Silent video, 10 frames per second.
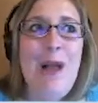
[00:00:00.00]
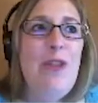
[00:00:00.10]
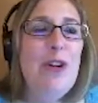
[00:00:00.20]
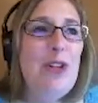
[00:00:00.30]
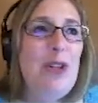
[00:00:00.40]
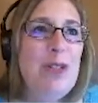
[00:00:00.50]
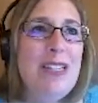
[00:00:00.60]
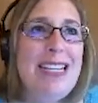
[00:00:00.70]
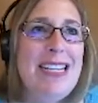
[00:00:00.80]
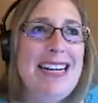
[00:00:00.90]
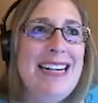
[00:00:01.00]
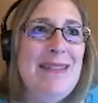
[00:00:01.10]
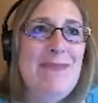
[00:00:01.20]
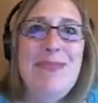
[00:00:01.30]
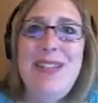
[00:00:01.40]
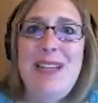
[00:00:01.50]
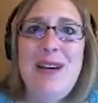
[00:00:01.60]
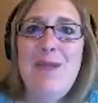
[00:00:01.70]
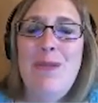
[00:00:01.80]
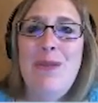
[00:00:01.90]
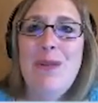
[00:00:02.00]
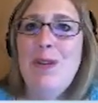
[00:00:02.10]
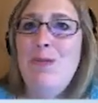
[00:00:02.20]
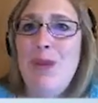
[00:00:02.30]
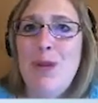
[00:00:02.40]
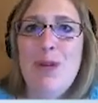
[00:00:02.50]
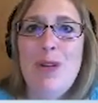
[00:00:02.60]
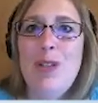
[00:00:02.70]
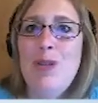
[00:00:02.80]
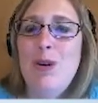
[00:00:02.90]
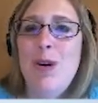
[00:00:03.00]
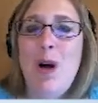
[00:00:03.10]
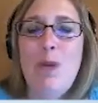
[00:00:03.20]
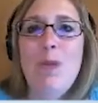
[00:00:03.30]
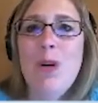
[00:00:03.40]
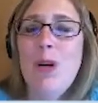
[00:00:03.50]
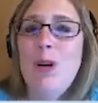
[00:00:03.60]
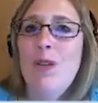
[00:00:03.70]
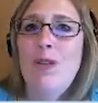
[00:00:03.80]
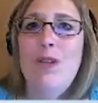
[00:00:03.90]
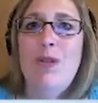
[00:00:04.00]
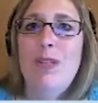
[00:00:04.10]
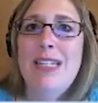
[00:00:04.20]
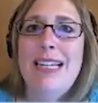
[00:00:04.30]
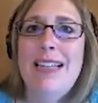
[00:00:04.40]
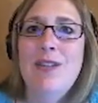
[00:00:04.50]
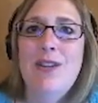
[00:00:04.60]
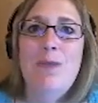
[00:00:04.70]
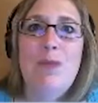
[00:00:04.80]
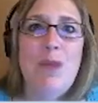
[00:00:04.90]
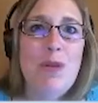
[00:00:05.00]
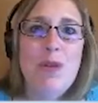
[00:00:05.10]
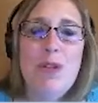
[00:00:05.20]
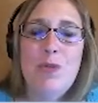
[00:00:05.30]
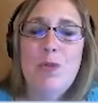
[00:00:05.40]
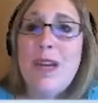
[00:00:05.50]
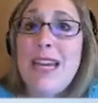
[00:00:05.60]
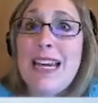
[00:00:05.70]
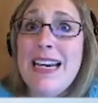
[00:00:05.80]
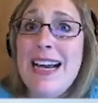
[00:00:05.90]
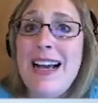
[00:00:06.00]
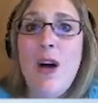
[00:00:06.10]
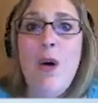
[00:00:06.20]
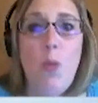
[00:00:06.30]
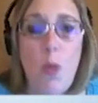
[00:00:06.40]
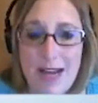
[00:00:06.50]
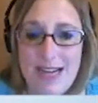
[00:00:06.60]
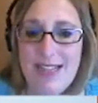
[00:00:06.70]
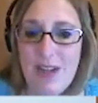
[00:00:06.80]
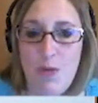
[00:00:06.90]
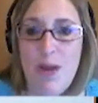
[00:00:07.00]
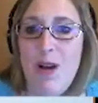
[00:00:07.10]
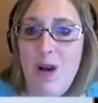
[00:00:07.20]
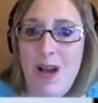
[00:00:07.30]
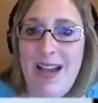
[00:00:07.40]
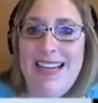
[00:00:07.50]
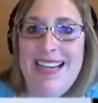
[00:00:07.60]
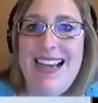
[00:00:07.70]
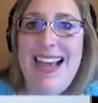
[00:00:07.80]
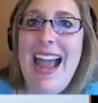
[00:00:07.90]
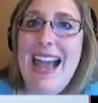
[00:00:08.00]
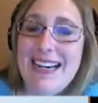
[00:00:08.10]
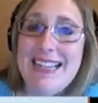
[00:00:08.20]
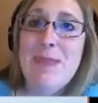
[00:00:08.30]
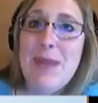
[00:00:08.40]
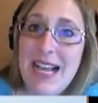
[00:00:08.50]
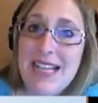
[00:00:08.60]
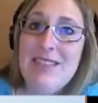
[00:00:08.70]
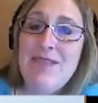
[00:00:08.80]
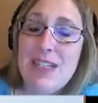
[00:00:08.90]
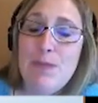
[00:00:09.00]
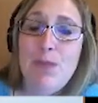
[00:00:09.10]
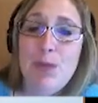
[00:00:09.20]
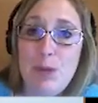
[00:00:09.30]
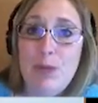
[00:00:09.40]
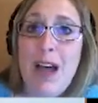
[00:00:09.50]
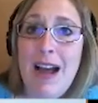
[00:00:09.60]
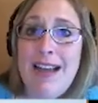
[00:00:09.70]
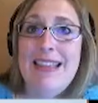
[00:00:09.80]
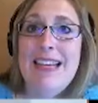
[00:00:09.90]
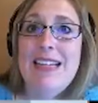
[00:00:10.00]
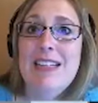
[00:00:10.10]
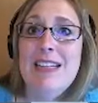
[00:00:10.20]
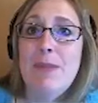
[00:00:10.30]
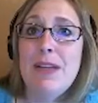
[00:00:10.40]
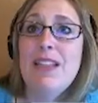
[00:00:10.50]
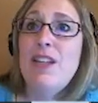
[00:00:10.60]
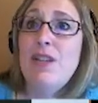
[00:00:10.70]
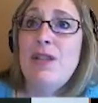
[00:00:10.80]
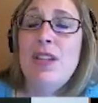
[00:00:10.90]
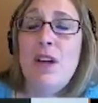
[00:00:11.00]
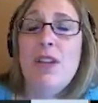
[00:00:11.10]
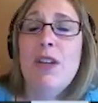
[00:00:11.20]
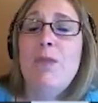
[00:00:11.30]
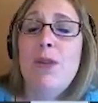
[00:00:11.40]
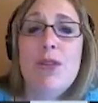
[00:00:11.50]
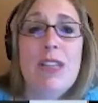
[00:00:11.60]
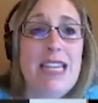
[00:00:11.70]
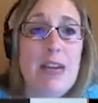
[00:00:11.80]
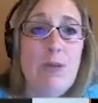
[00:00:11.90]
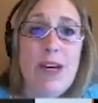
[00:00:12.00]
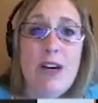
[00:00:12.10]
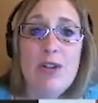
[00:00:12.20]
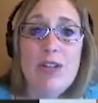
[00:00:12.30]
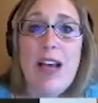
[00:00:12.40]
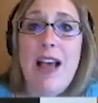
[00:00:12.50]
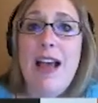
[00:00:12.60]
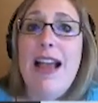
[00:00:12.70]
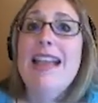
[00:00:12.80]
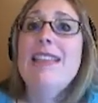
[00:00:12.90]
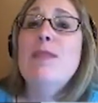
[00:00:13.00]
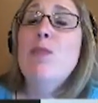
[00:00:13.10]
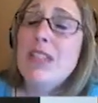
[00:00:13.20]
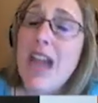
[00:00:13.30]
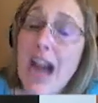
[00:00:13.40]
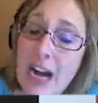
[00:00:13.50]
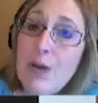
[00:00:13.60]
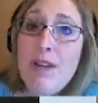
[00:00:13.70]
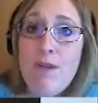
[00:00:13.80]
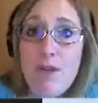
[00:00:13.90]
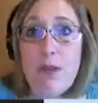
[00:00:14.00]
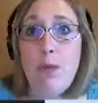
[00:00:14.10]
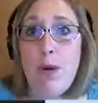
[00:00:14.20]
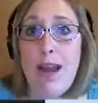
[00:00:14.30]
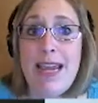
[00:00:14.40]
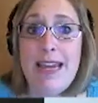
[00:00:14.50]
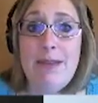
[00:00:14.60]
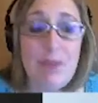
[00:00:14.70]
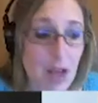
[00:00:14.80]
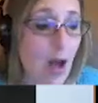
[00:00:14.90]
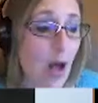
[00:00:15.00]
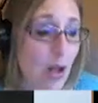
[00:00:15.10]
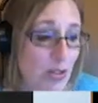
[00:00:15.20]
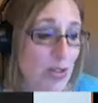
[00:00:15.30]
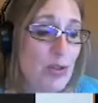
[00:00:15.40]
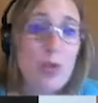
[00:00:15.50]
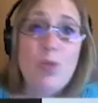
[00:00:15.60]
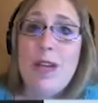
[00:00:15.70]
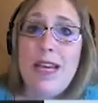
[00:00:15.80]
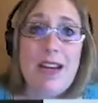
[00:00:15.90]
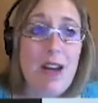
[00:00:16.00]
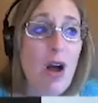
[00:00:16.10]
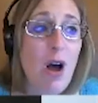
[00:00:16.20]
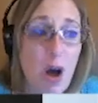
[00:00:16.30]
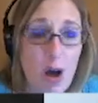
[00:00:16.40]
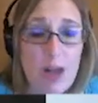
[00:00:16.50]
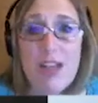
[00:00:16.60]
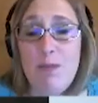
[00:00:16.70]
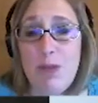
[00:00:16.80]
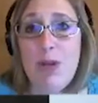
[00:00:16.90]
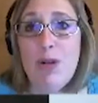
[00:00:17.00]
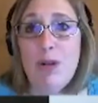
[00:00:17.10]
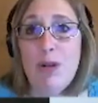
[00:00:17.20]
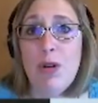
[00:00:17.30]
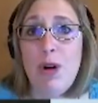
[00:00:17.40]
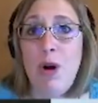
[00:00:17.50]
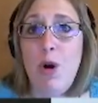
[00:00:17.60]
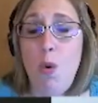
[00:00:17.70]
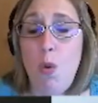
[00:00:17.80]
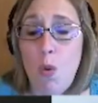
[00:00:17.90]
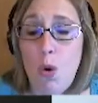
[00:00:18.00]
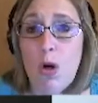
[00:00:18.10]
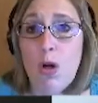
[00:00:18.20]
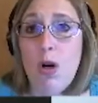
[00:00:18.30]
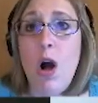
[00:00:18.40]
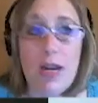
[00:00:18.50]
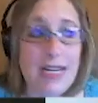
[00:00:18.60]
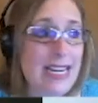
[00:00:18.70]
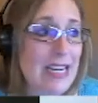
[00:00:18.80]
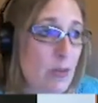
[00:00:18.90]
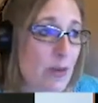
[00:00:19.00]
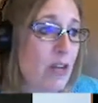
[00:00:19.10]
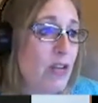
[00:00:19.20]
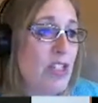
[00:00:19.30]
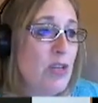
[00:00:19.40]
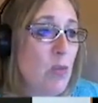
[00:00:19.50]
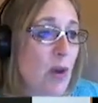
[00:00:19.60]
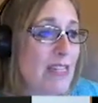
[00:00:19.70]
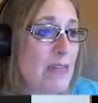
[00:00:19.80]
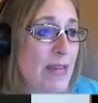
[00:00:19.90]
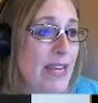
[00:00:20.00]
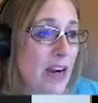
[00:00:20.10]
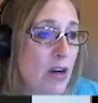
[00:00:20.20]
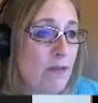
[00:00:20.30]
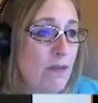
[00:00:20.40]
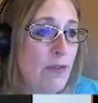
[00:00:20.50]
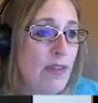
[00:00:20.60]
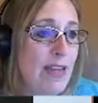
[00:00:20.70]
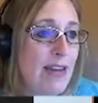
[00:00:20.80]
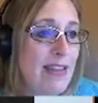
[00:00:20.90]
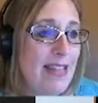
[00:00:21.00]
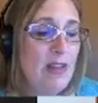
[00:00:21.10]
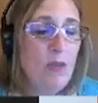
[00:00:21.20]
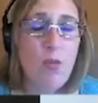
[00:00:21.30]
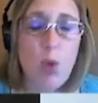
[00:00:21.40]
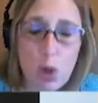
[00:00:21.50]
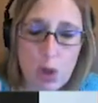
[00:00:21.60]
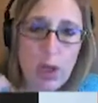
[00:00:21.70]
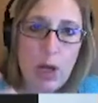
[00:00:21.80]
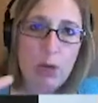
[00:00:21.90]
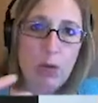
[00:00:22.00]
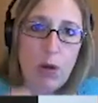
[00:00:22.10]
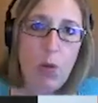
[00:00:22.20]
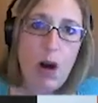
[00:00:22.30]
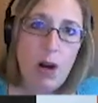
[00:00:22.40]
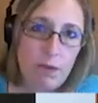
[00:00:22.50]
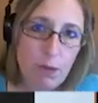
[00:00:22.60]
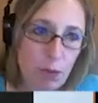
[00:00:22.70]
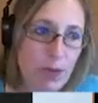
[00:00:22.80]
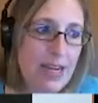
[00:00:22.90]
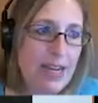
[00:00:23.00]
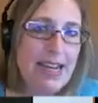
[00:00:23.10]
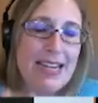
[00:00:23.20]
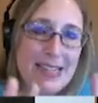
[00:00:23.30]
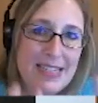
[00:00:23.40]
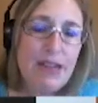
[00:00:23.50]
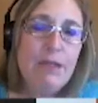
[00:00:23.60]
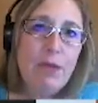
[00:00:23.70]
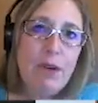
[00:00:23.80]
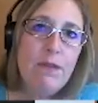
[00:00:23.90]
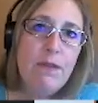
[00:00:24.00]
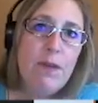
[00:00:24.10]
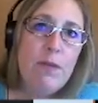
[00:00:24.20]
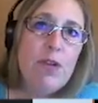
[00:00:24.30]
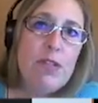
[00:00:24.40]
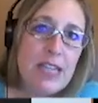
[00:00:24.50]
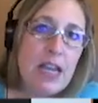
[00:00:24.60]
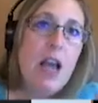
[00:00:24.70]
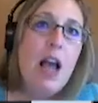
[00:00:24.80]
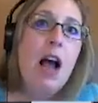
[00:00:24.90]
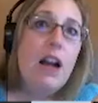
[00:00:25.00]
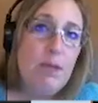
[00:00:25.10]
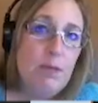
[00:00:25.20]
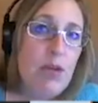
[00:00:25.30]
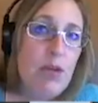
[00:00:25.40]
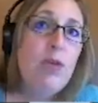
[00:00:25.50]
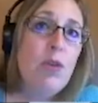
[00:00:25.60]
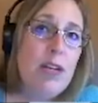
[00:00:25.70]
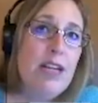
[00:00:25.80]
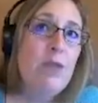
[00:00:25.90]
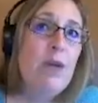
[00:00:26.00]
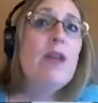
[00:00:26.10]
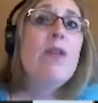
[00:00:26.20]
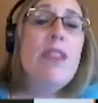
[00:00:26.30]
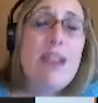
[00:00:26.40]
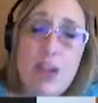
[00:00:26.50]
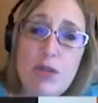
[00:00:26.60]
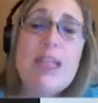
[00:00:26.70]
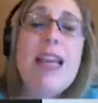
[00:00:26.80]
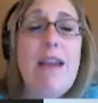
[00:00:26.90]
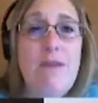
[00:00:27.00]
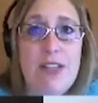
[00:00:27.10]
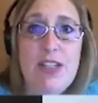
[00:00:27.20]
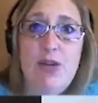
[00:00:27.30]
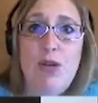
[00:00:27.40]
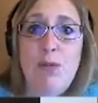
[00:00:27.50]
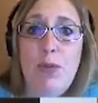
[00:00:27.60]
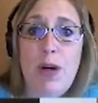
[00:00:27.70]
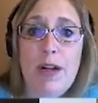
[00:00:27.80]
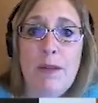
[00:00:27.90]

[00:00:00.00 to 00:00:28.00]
They're using their computer to do their homework, or they're using their computer to read. What is going on? And it is because of this blue light that is typically used on the computers and the e-readers. It's more tiring for the brain also to read on a computer or on an e-reader. So you want to be careful that the workload required for reading is different from using a computer or an e-reader than using a physical book.